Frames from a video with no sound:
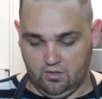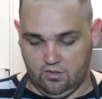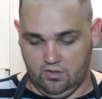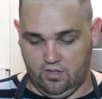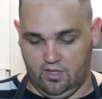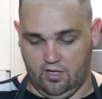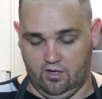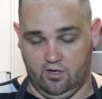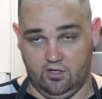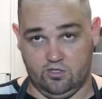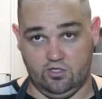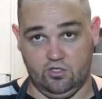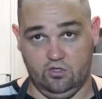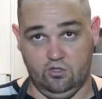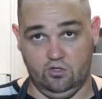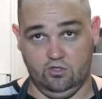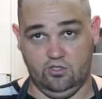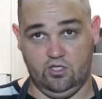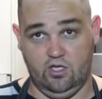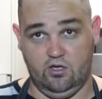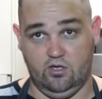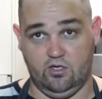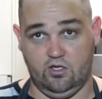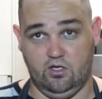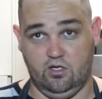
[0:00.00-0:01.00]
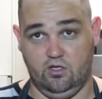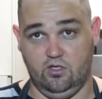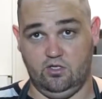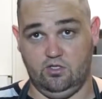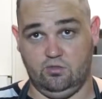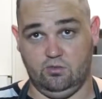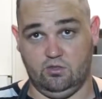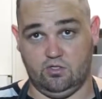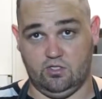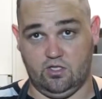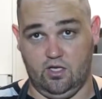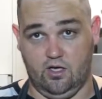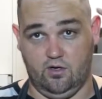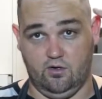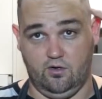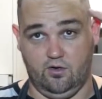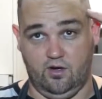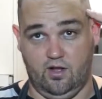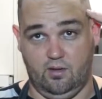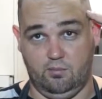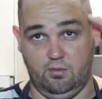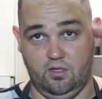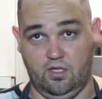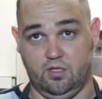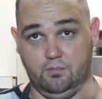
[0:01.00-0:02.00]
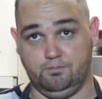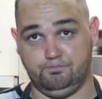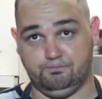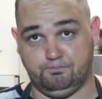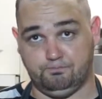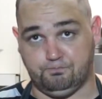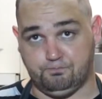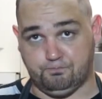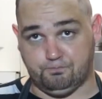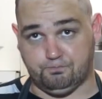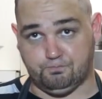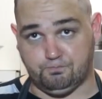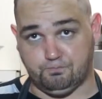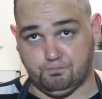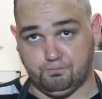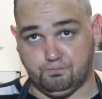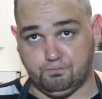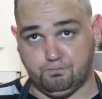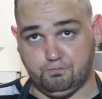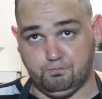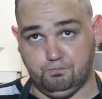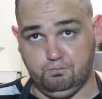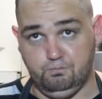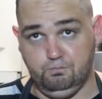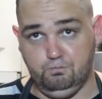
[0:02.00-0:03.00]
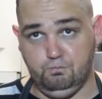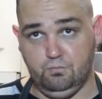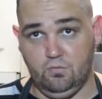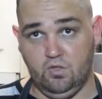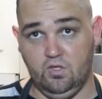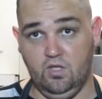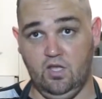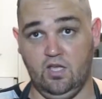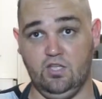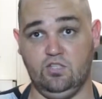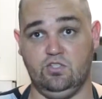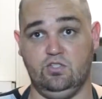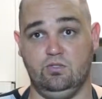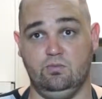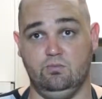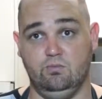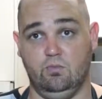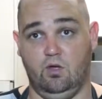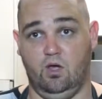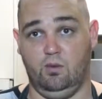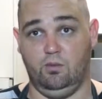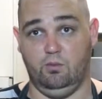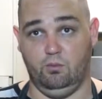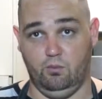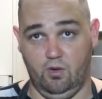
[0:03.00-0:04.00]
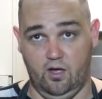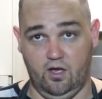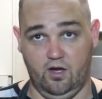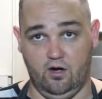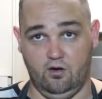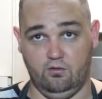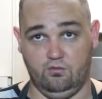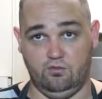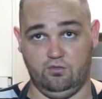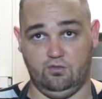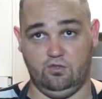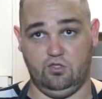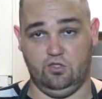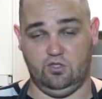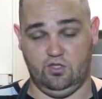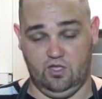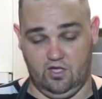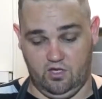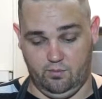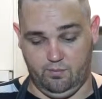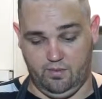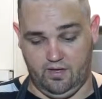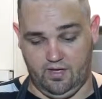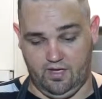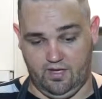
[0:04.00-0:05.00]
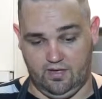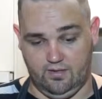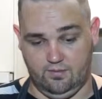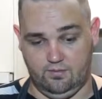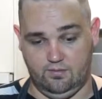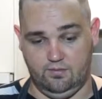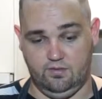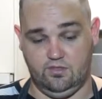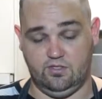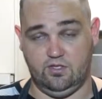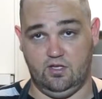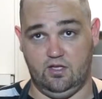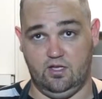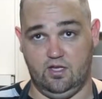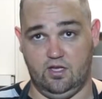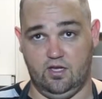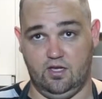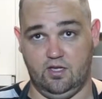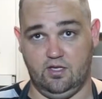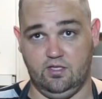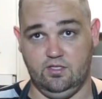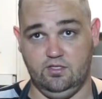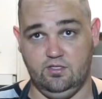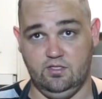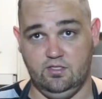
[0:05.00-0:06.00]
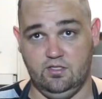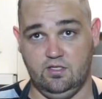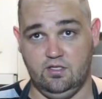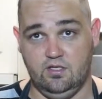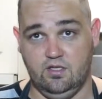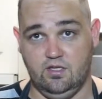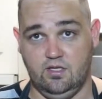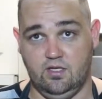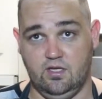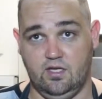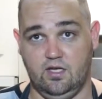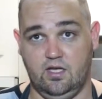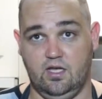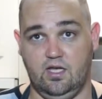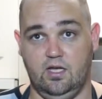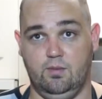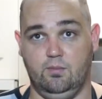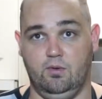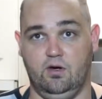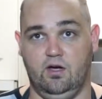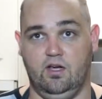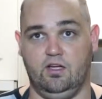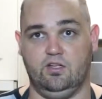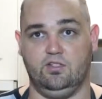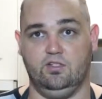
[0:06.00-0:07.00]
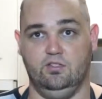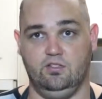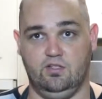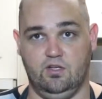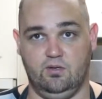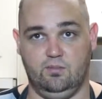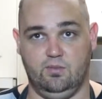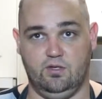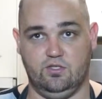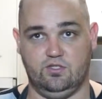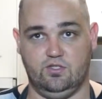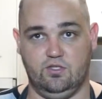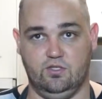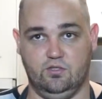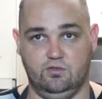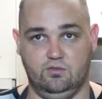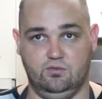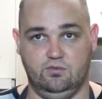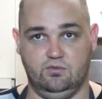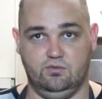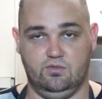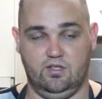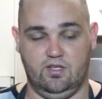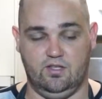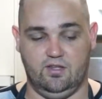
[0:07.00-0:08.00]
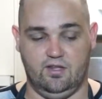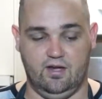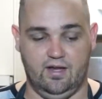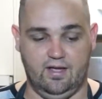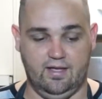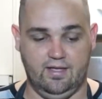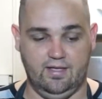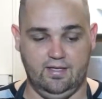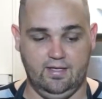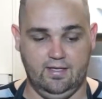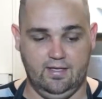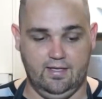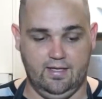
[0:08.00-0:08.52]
Now I should also acknowledge what's going on up here. Yes, I'm aware of just how bad this haircut is. I actually did it myself the other day.